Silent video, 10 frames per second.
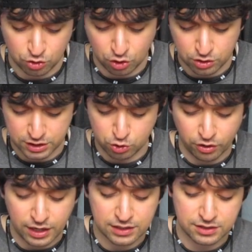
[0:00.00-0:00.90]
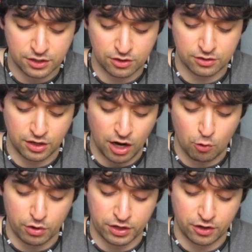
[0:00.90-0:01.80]
So the Joy-Cons here, the
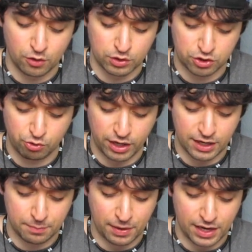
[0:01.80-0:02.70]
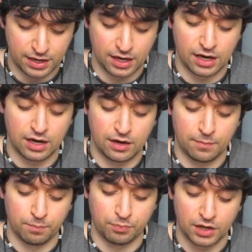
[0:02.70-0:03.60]
artwork here was created by
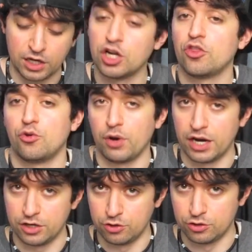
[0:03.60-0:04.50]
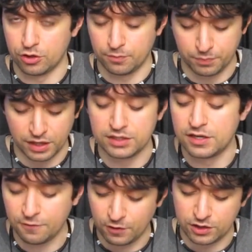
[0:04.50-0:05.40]
another Reddit user, a
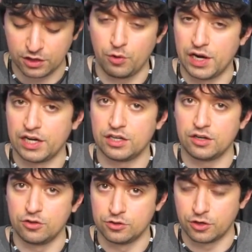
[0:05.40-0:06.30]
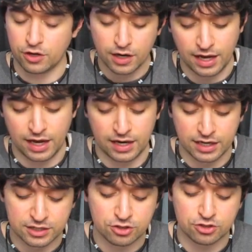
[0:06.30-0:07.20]
different Reddit user, and
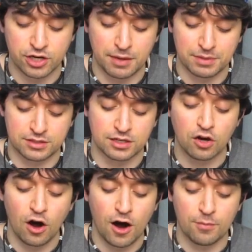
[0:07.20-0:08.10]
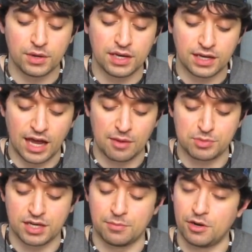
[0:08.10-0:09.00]
his username is Call Me
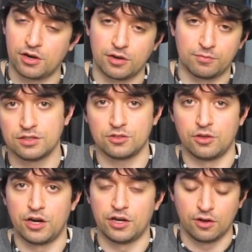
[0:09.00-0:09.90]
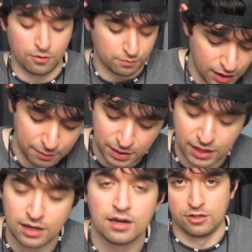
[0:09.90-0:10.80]
Captain America. So there you go. I
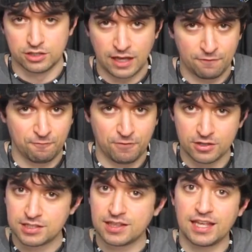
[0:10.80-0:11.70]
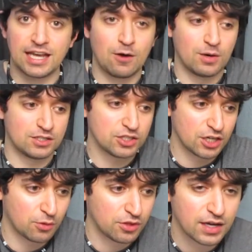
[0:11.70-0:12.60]
mean, there's that first thing I wanted to
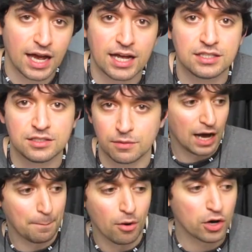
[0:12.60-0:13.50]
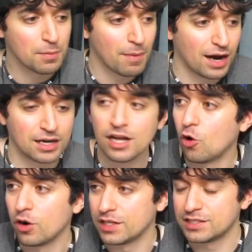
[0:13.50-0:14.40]
share with you guys, a Pokemon
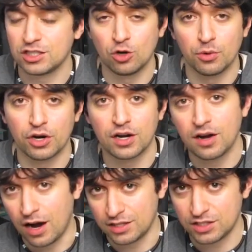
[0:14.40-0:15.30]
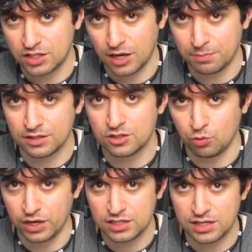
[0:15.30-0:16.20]
Gold and Silver concept
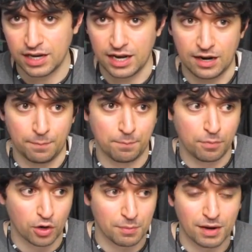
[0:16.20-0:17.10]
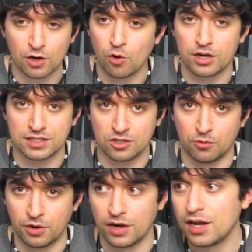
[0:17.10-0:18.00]
Switch and a Pokemon Gold and
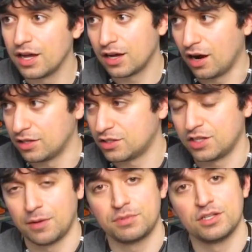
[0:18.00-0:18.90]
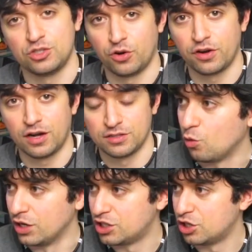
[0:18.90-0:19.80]
Silver concept Joy-Cons,
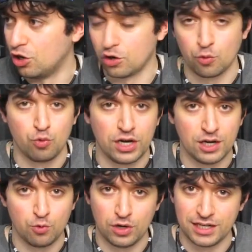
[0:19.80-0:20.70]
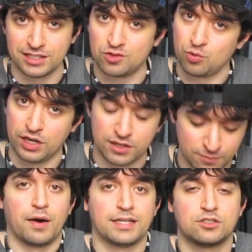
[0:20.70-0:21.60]
which look really, really sweet.
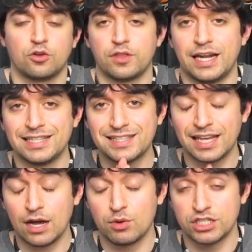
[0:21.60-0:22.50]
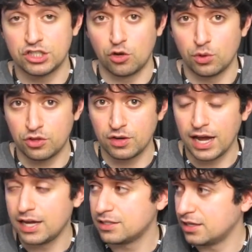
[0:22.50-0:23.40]
All right, so the next thing I want to share with you
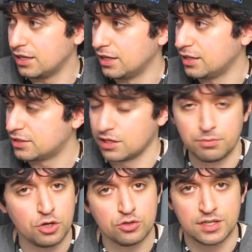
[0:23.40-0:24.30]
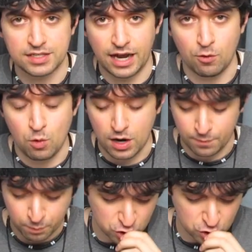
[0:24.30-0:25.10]
guys is some news in Taiwan.